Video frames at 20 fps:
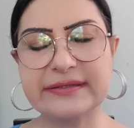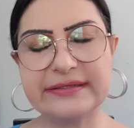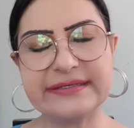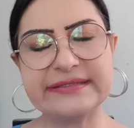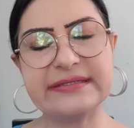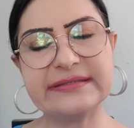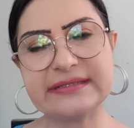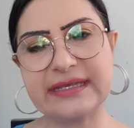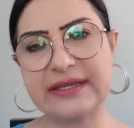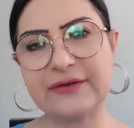
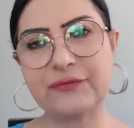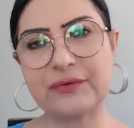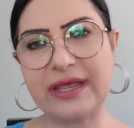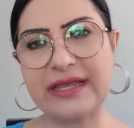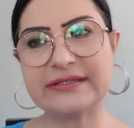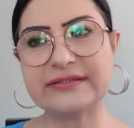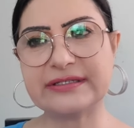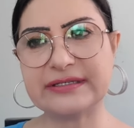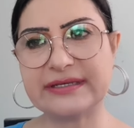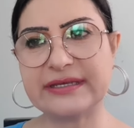This is a
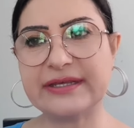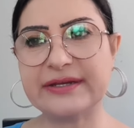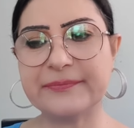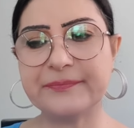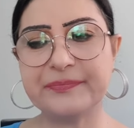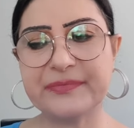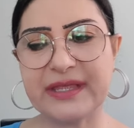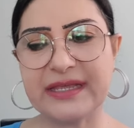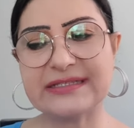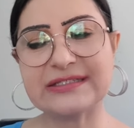great
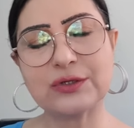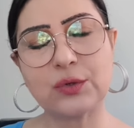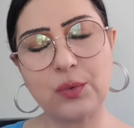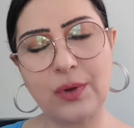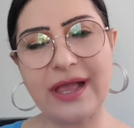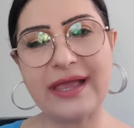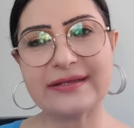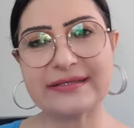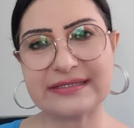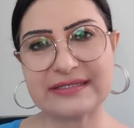year. It's
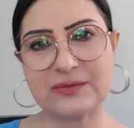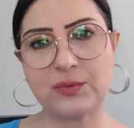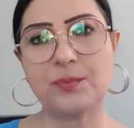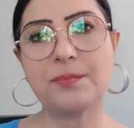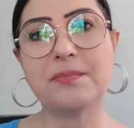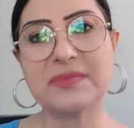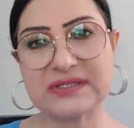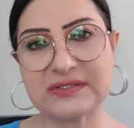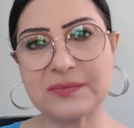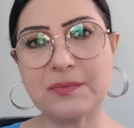quite
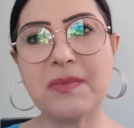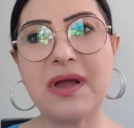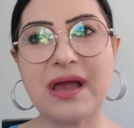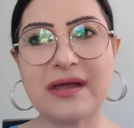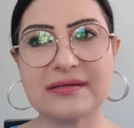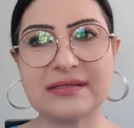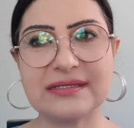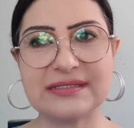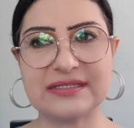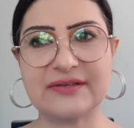
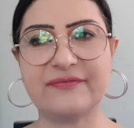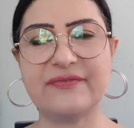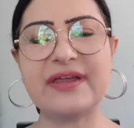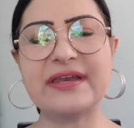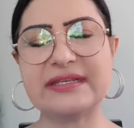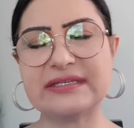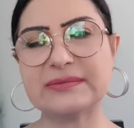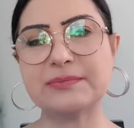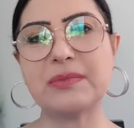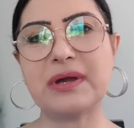smart. It's a
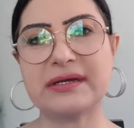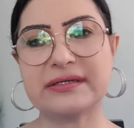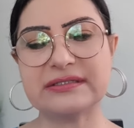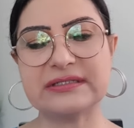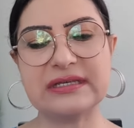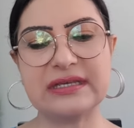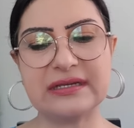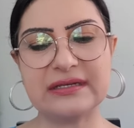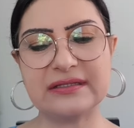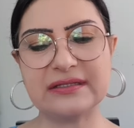very
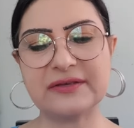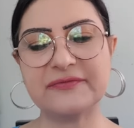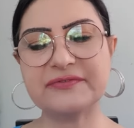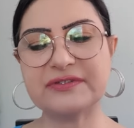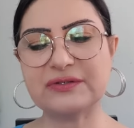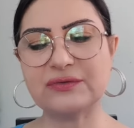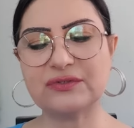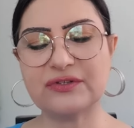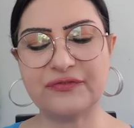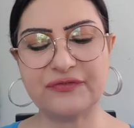smart year. It
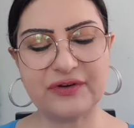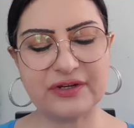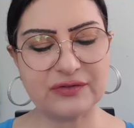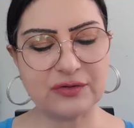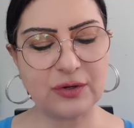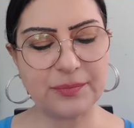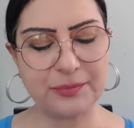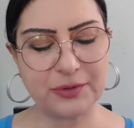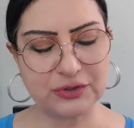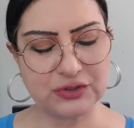gives you
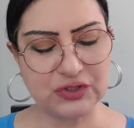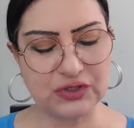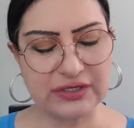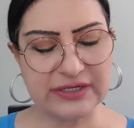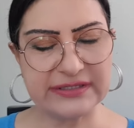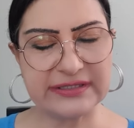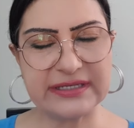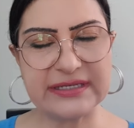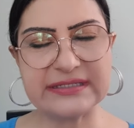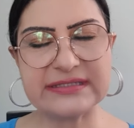different
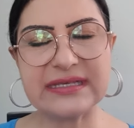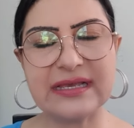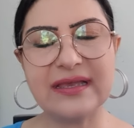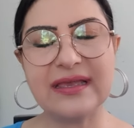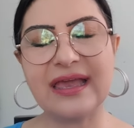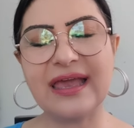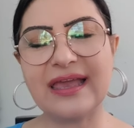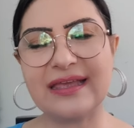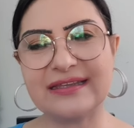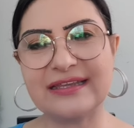opportunities,
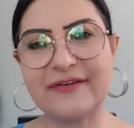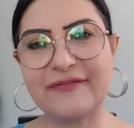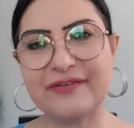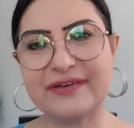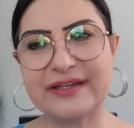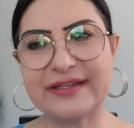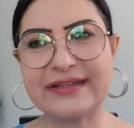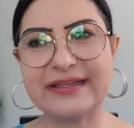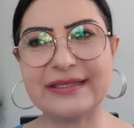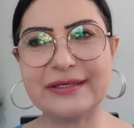and
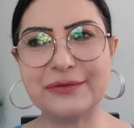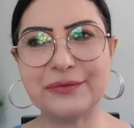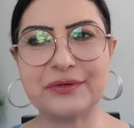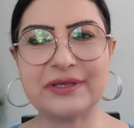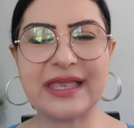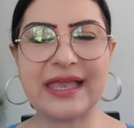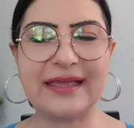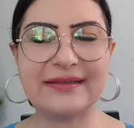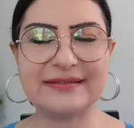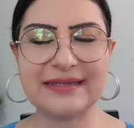definitely you
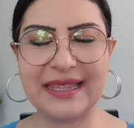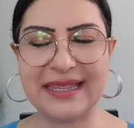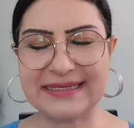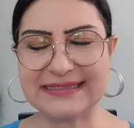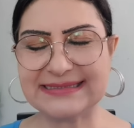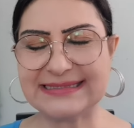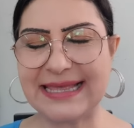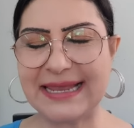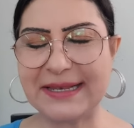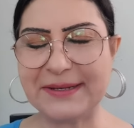can
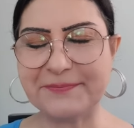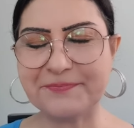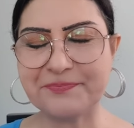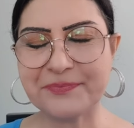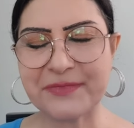excel.